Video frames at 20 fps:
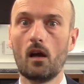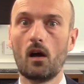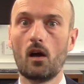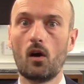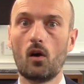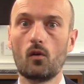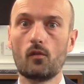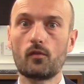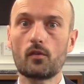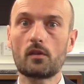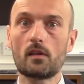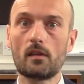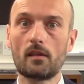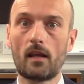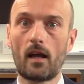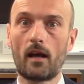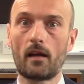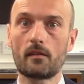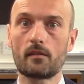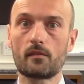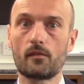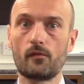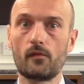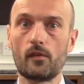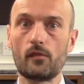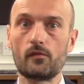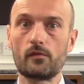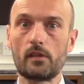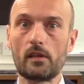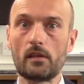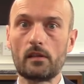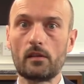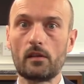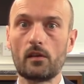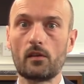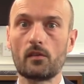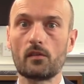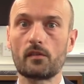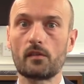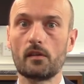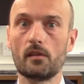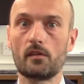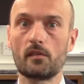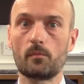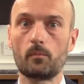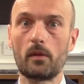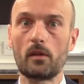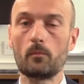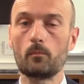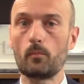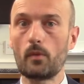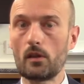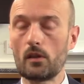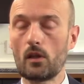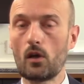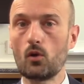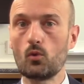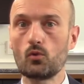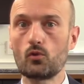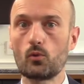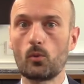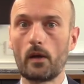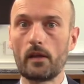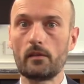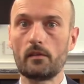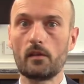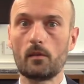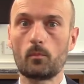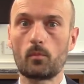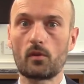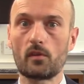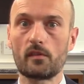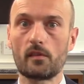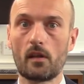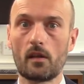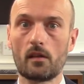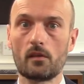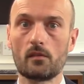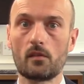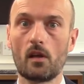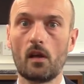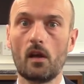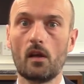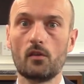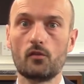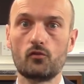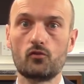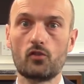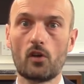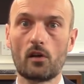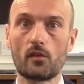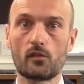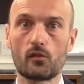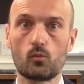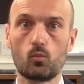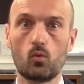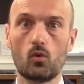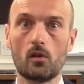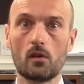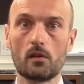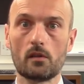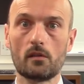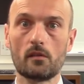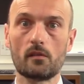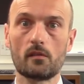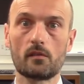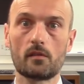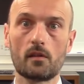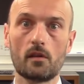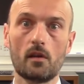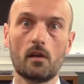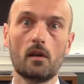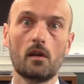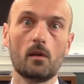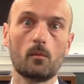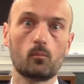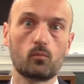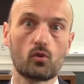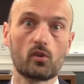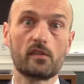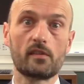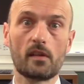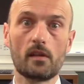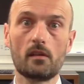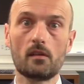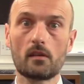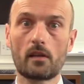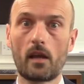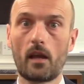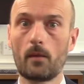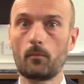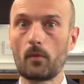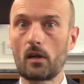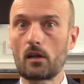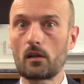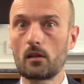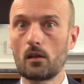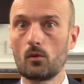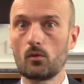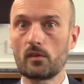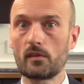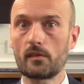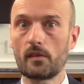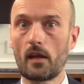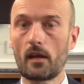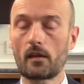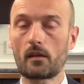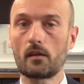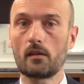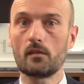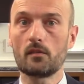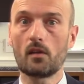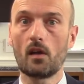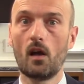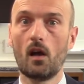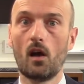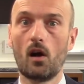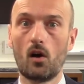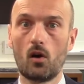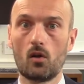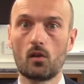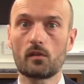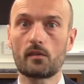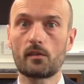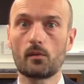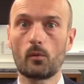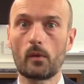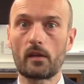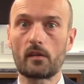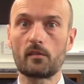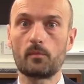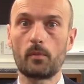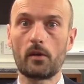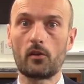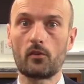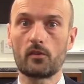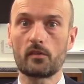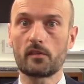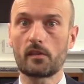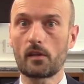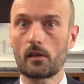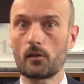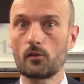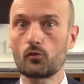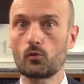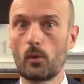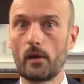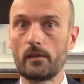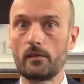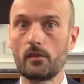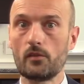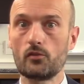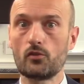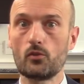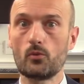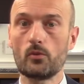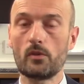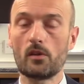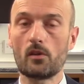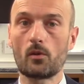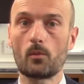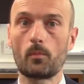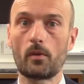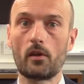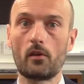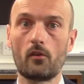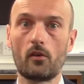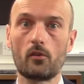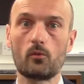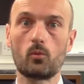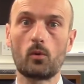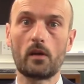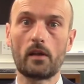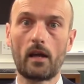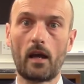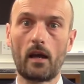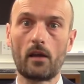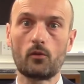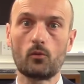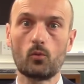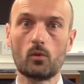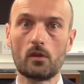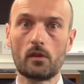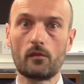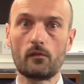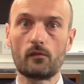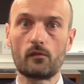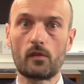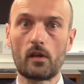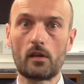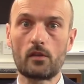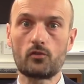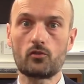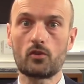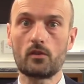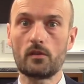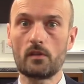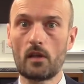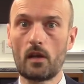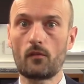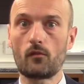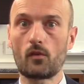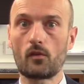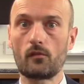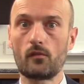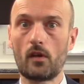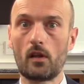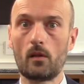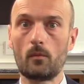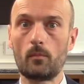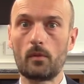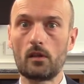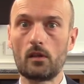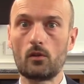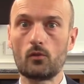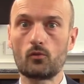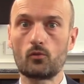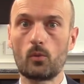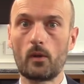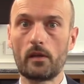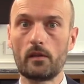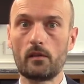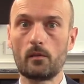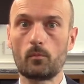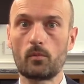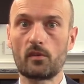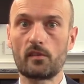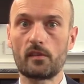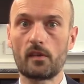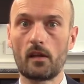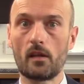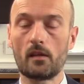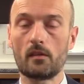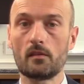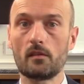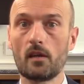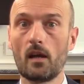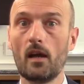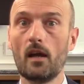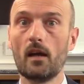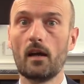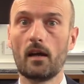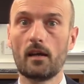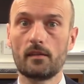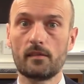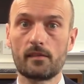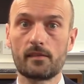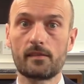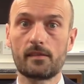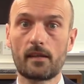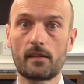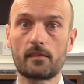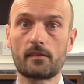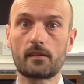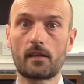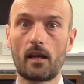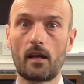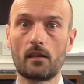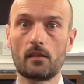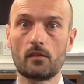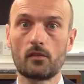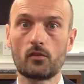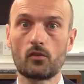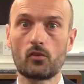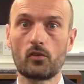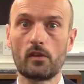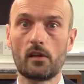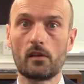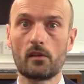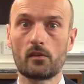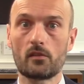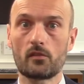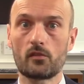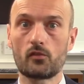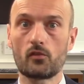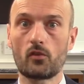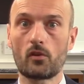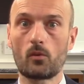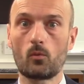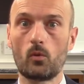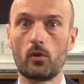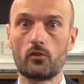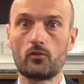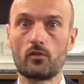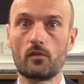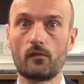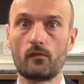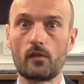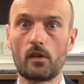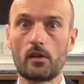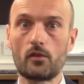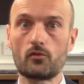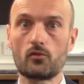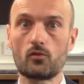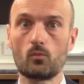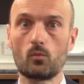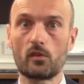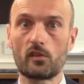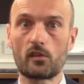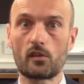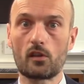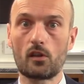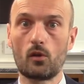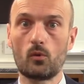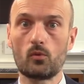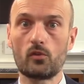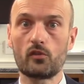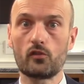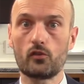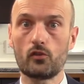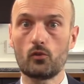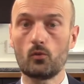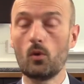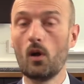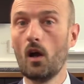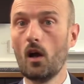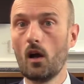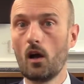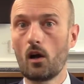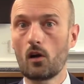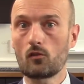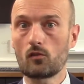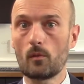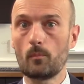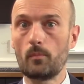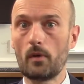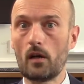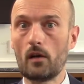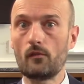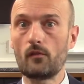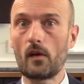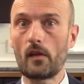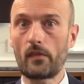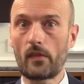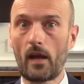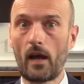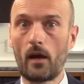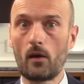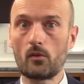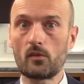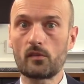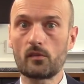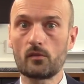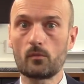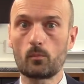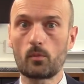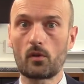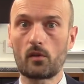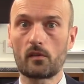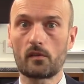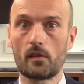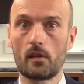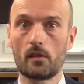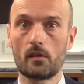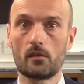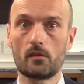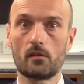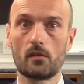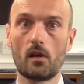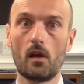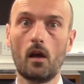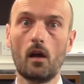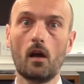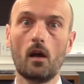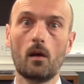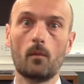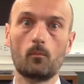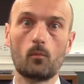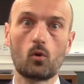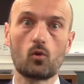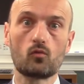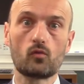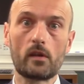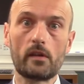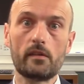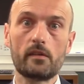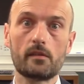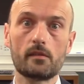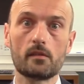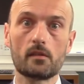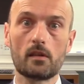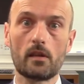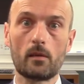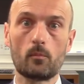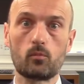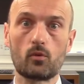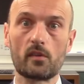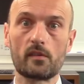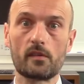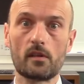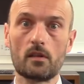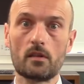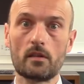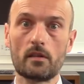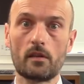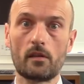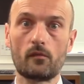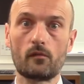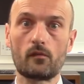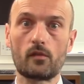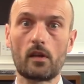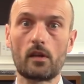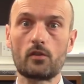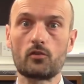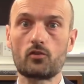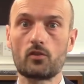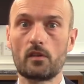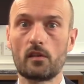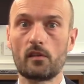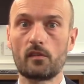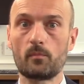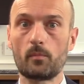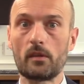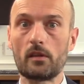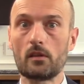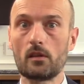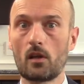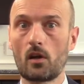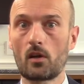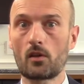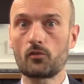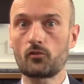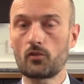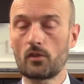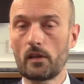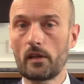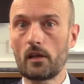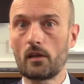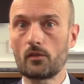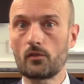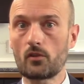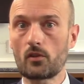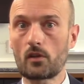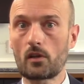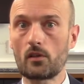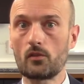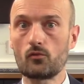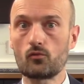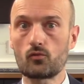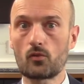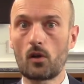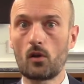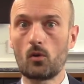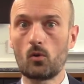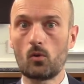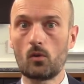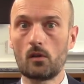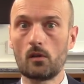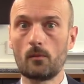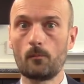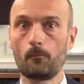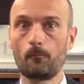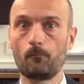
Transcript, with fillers: Over the last 15 years, it's been below 20% just once. Brazil came a close second, also experiencing a 22 year period when annual inflation never fell below 20%, and six calendar years during which inflation was close to or above 1,000%. More recently, Brazilian inflation has been largely under control.